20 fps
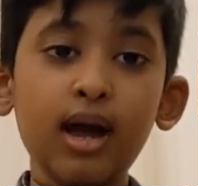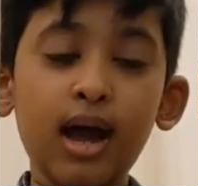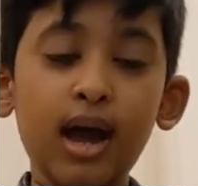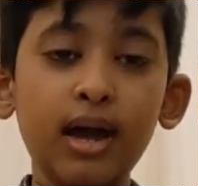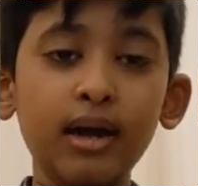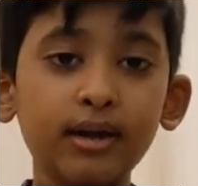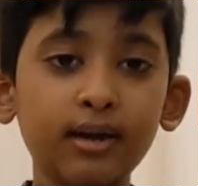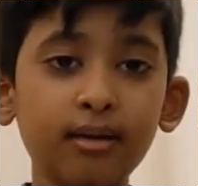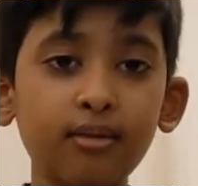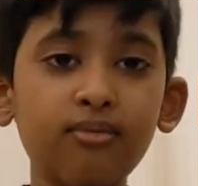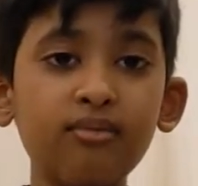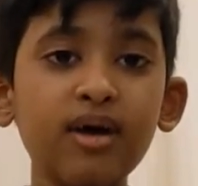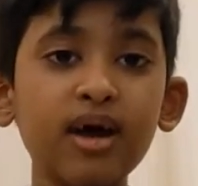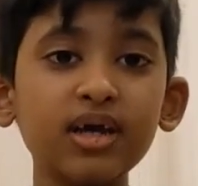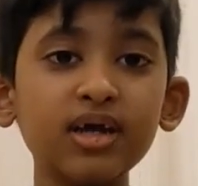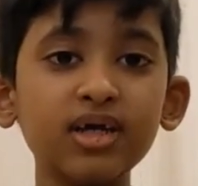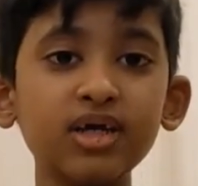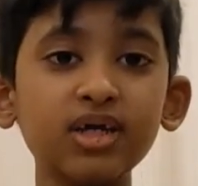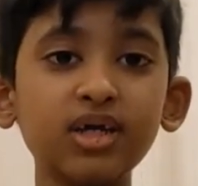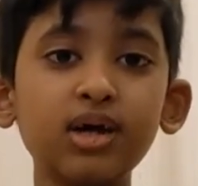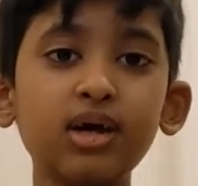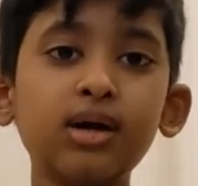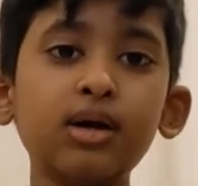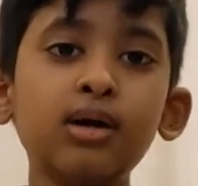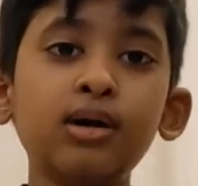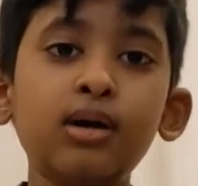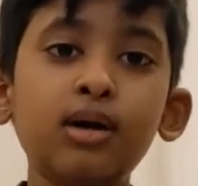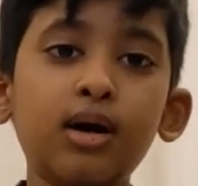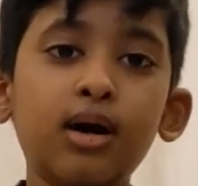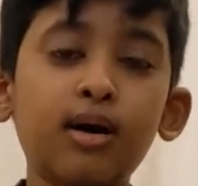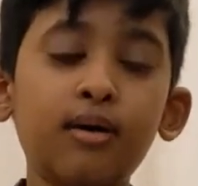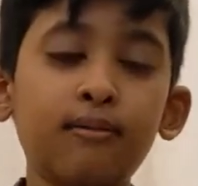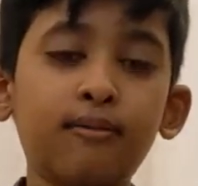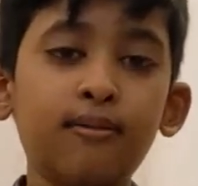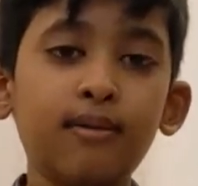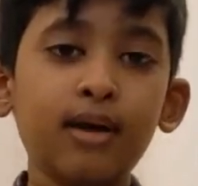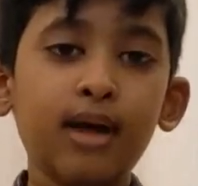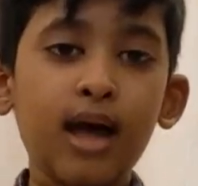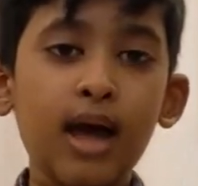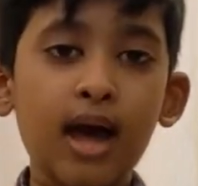and the measure of
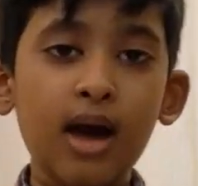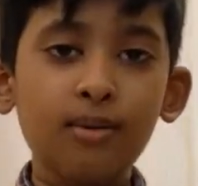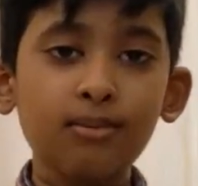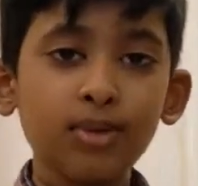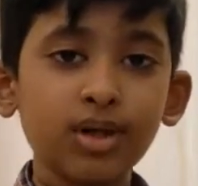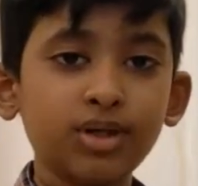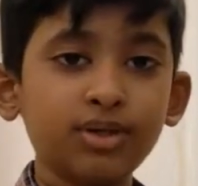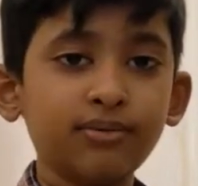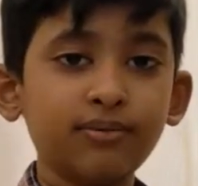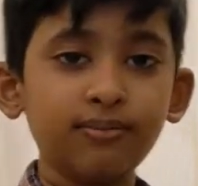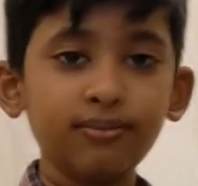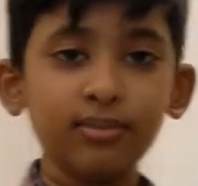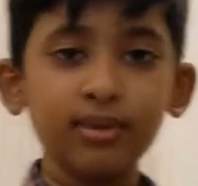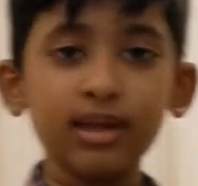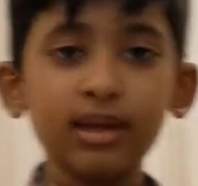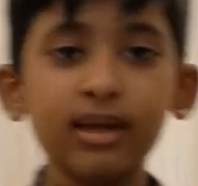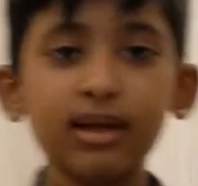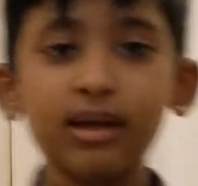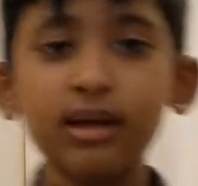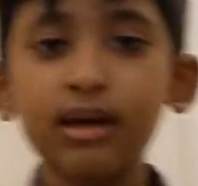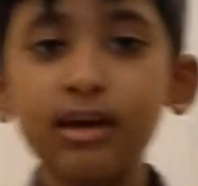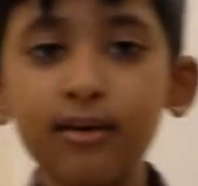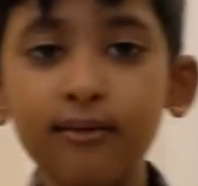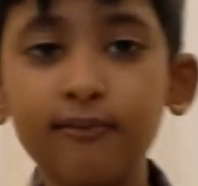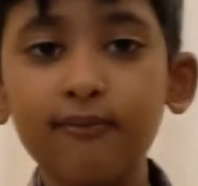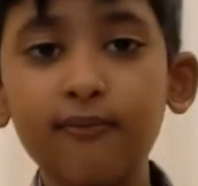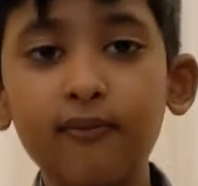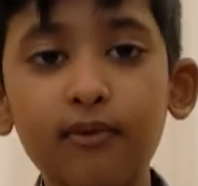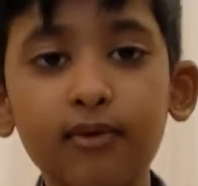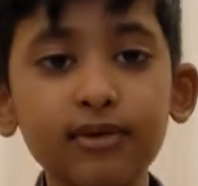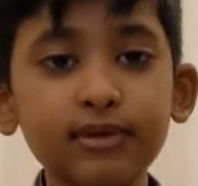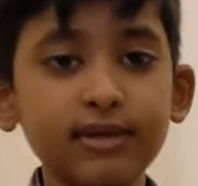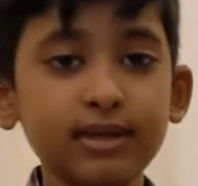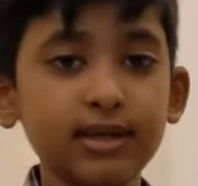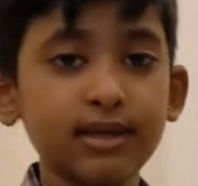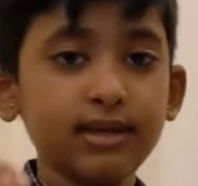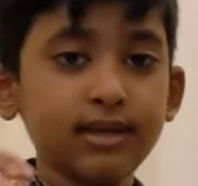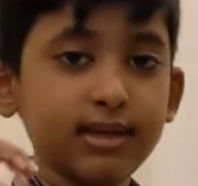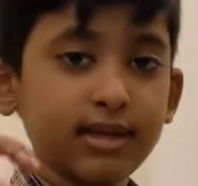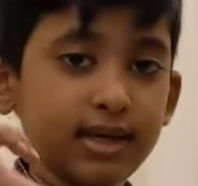how much force
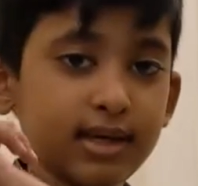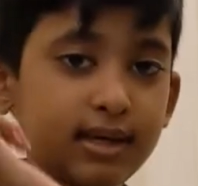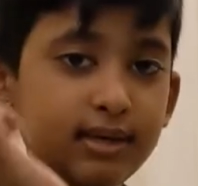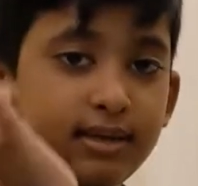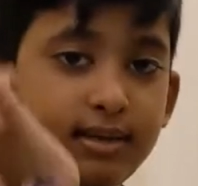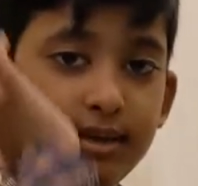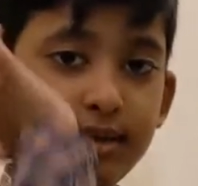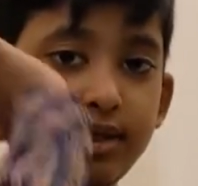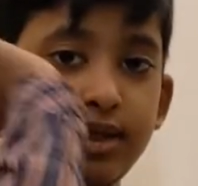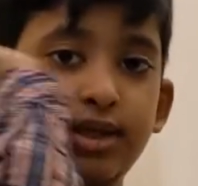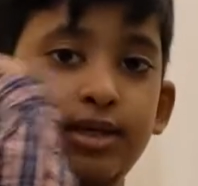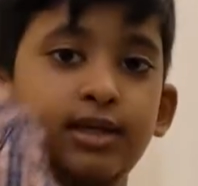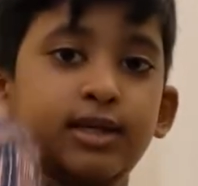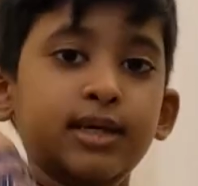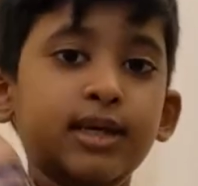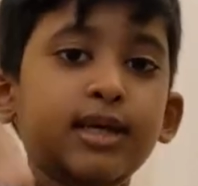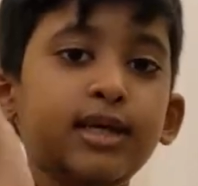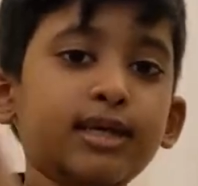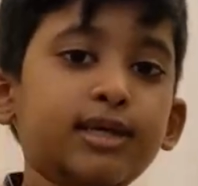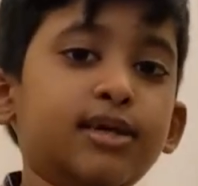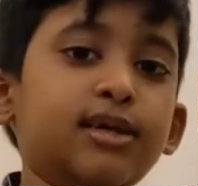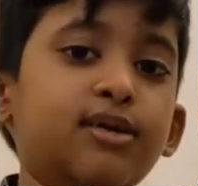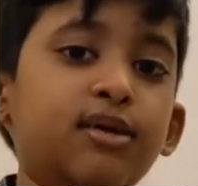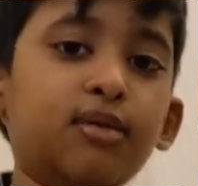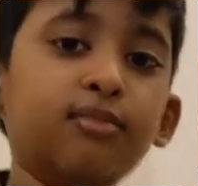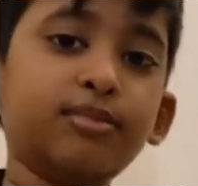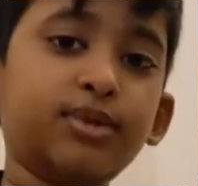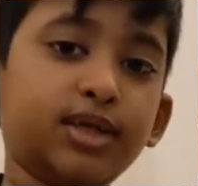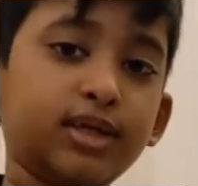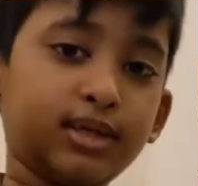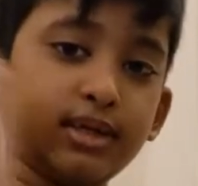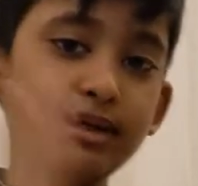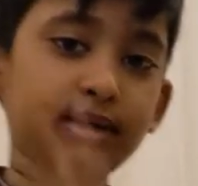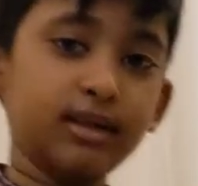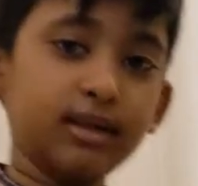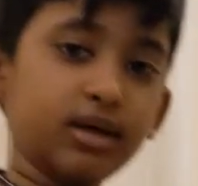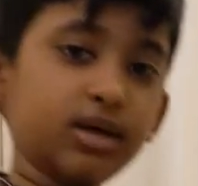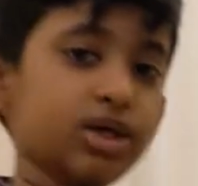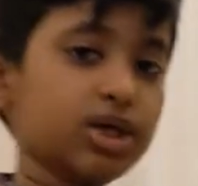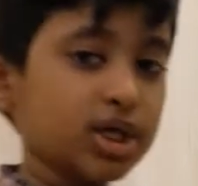it takes to change an object's
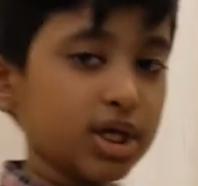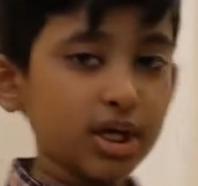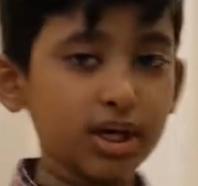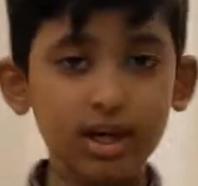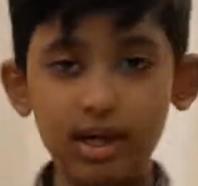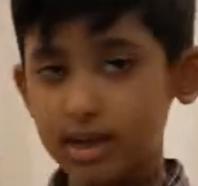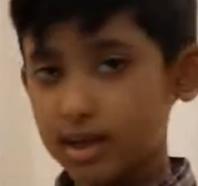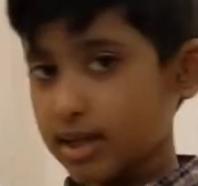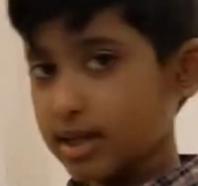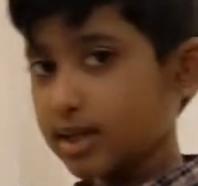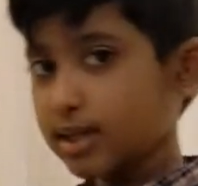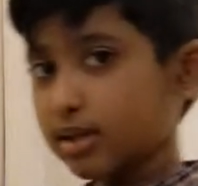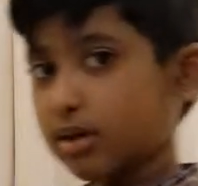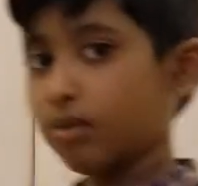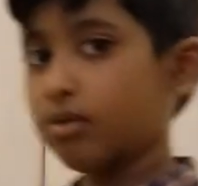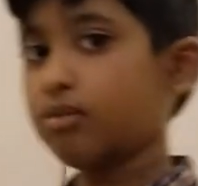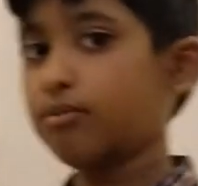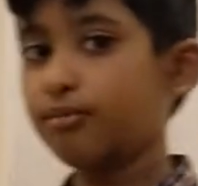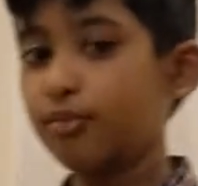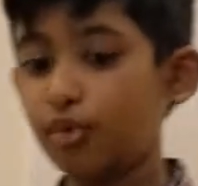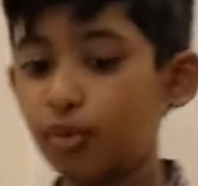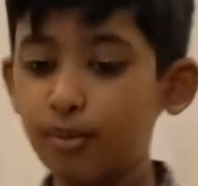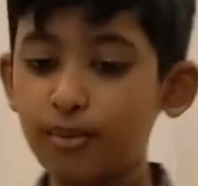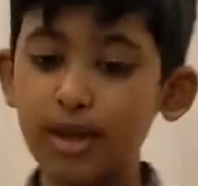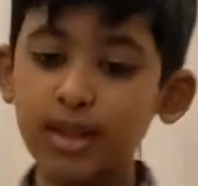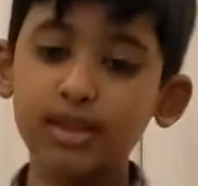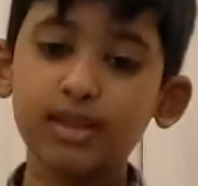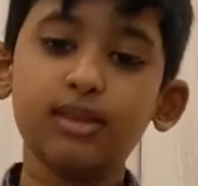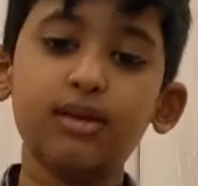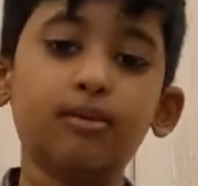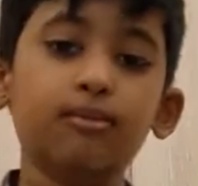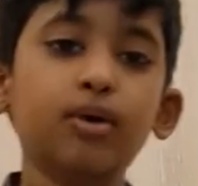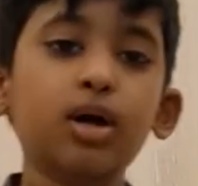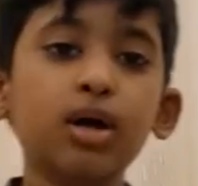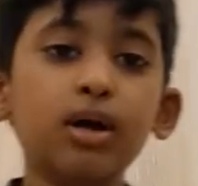inertia is called momentum.